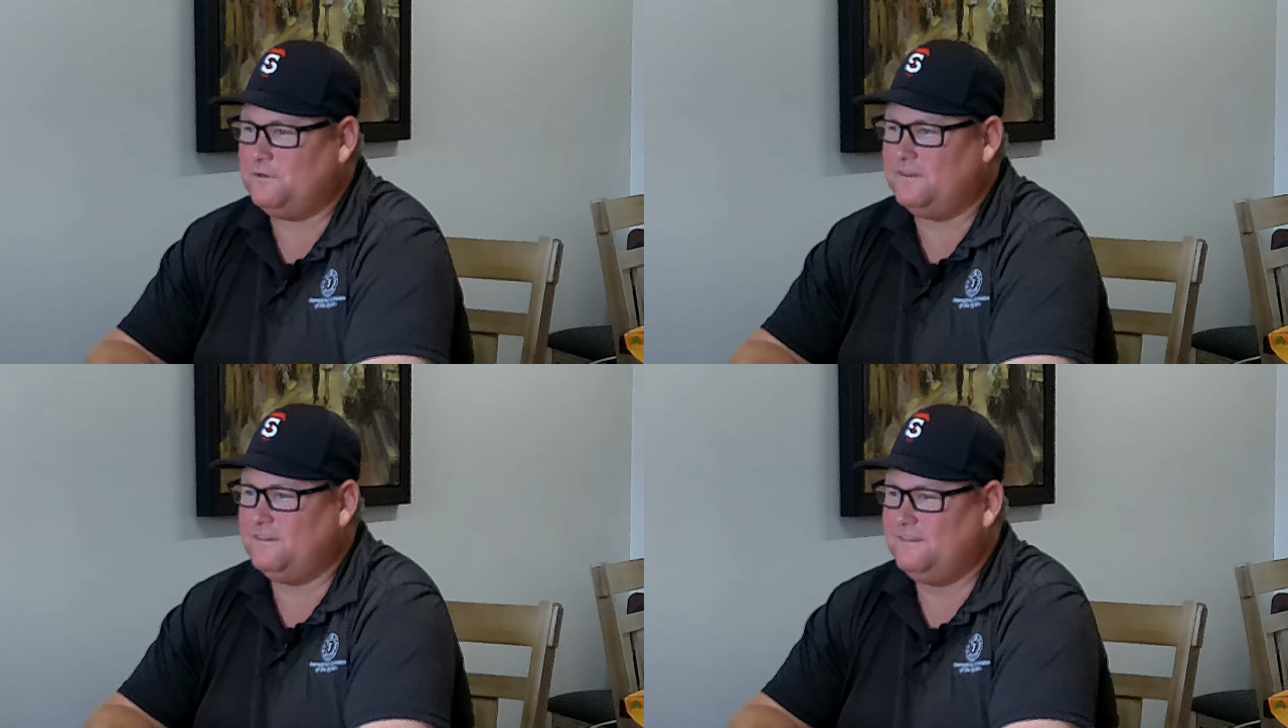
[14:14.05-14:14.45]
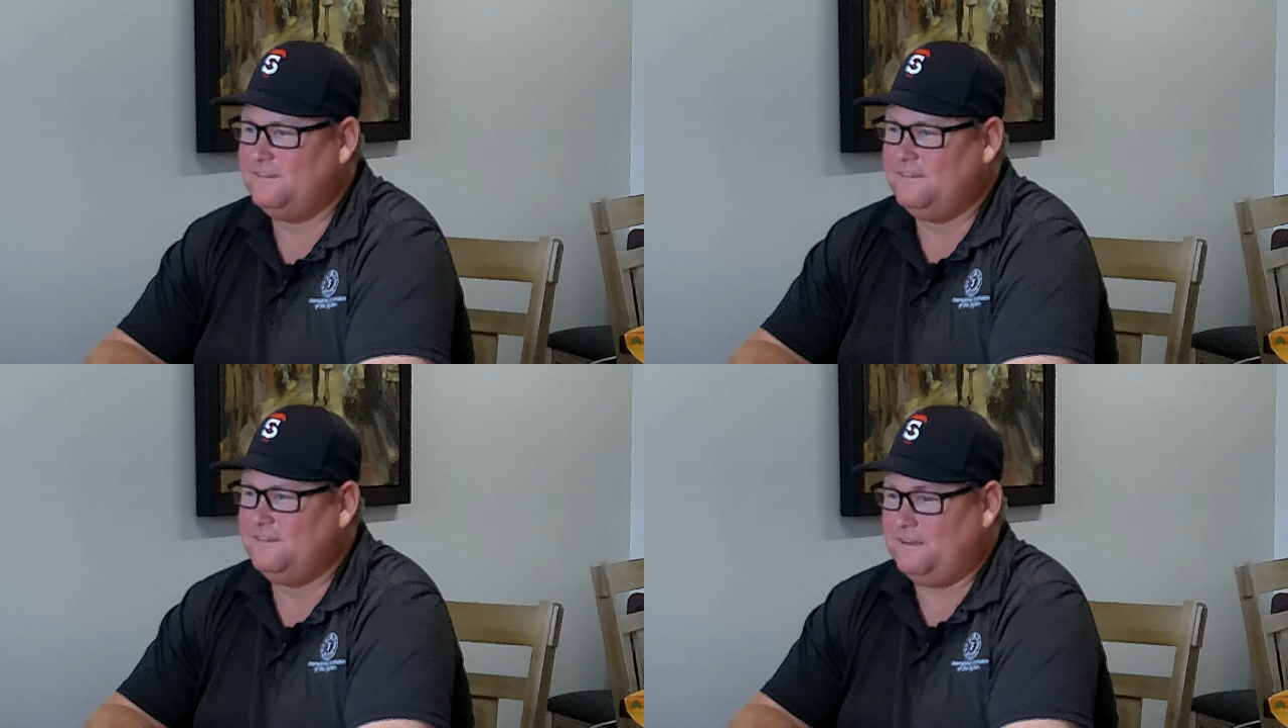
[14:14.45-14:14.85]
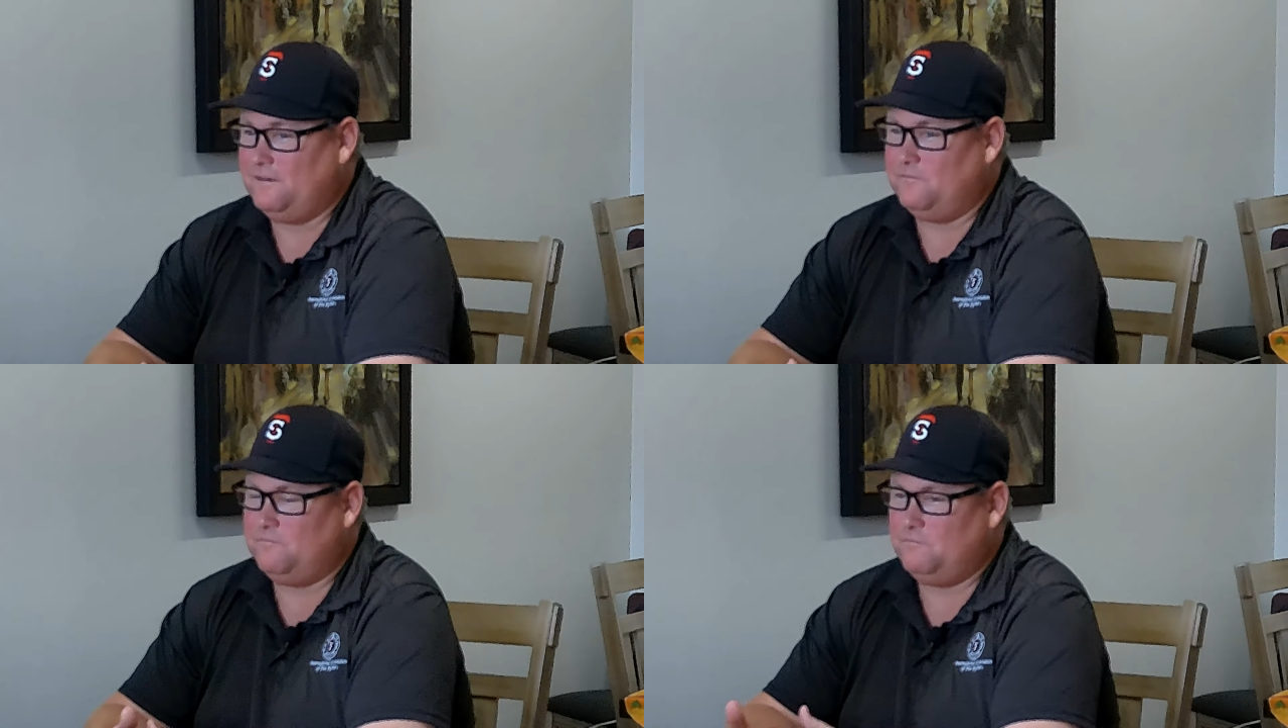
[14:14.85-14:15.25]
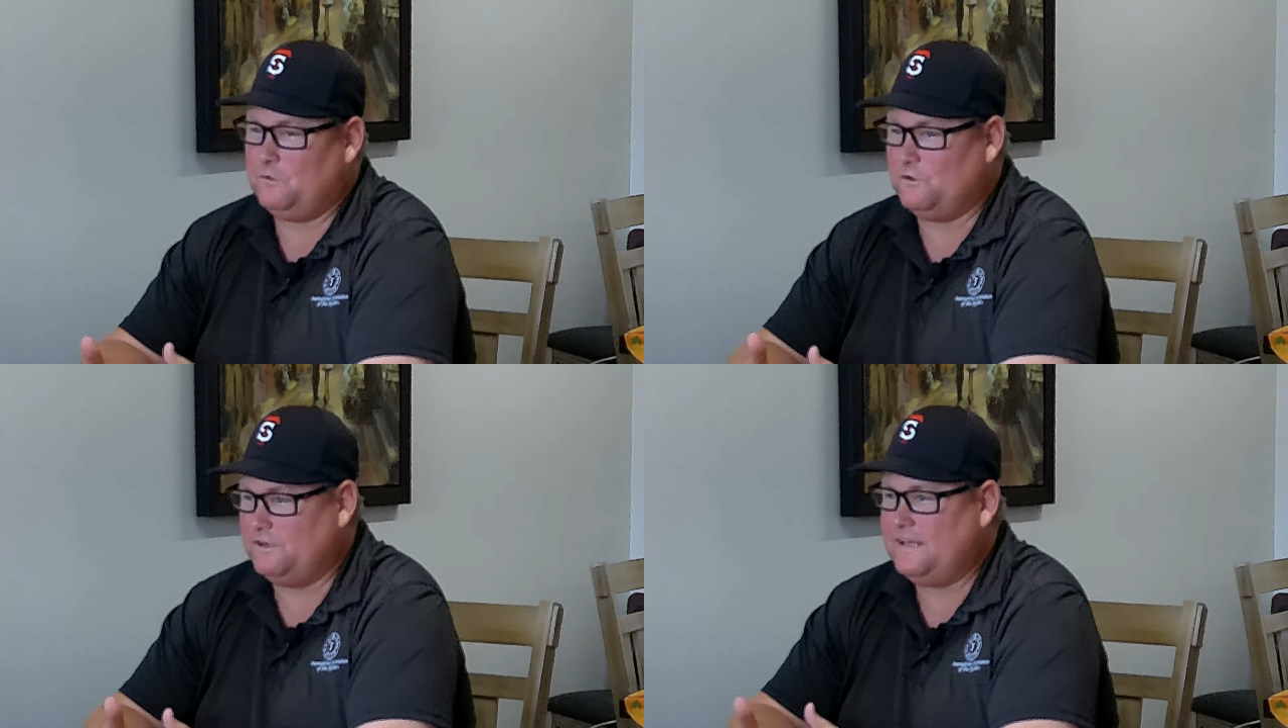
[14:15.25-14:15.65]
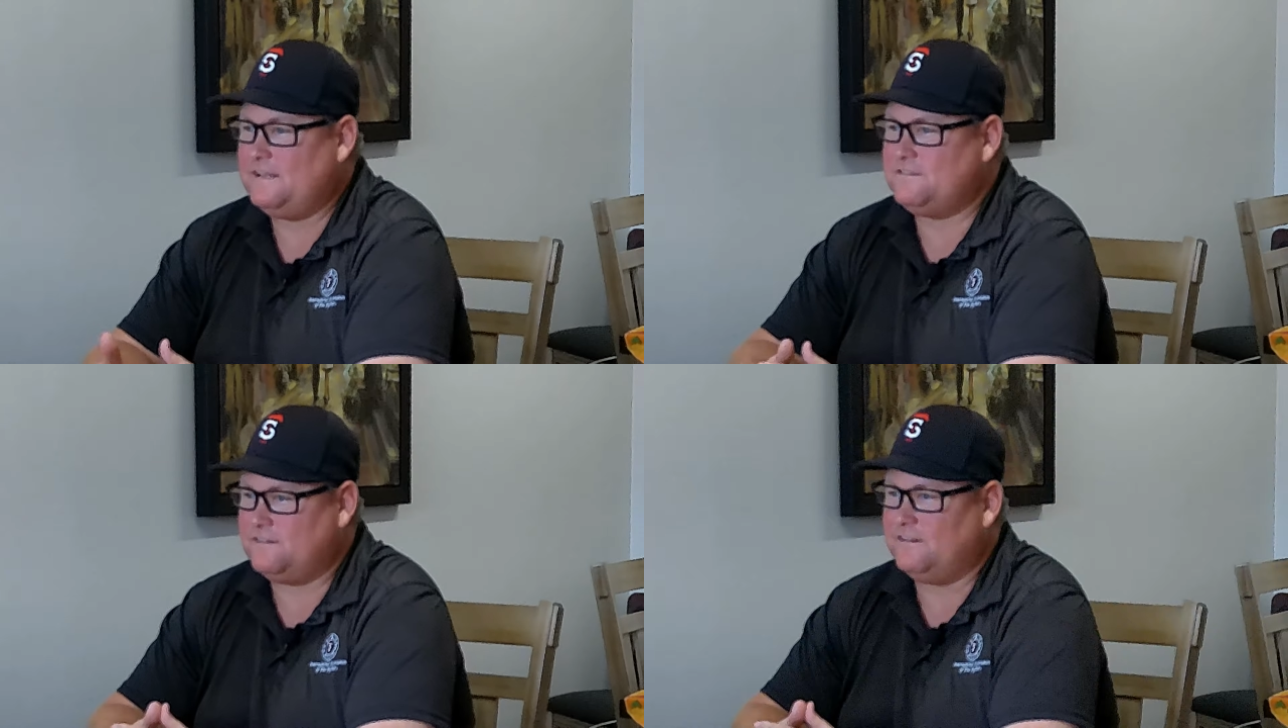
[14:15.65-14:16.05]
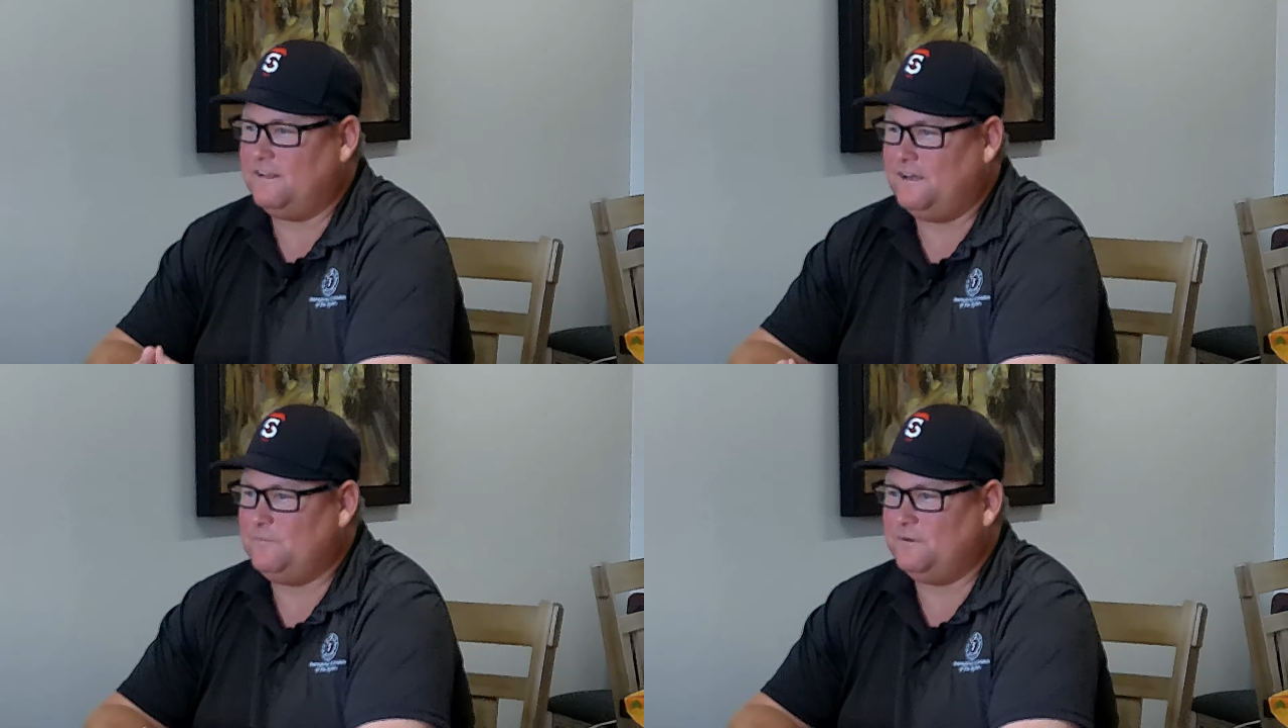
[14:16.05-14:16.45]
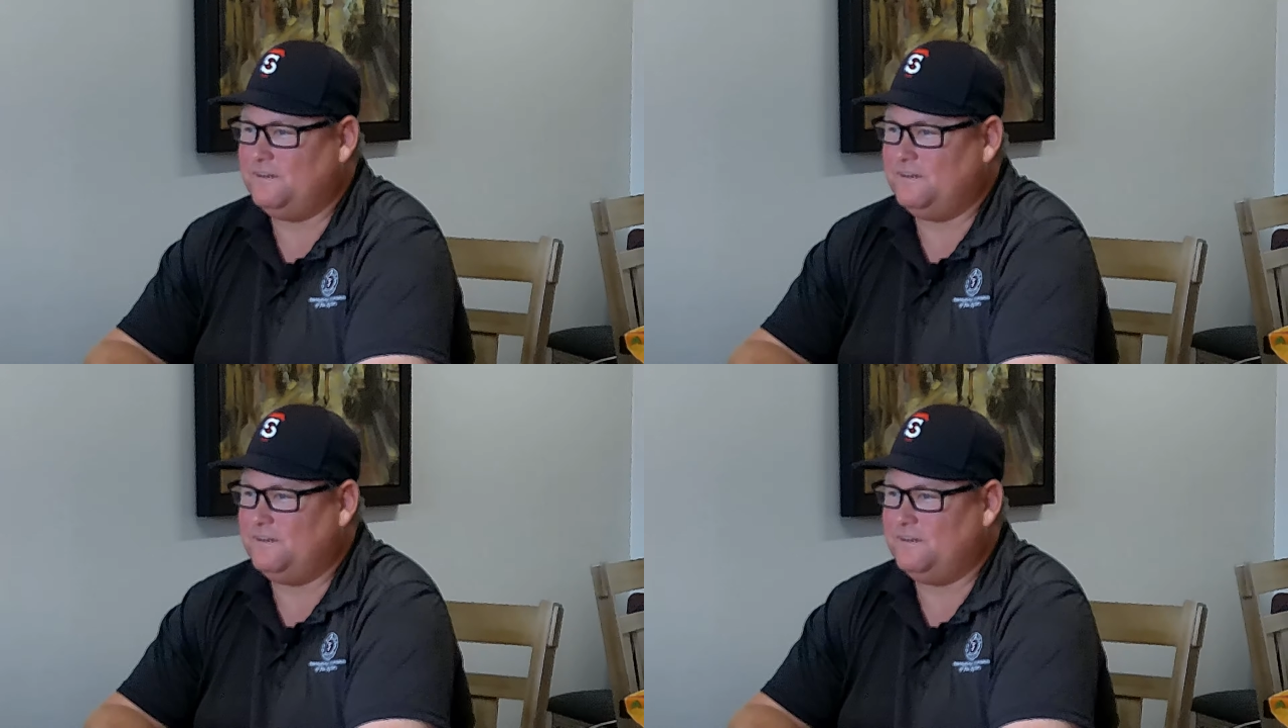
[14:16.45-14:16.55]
but and more intense than that.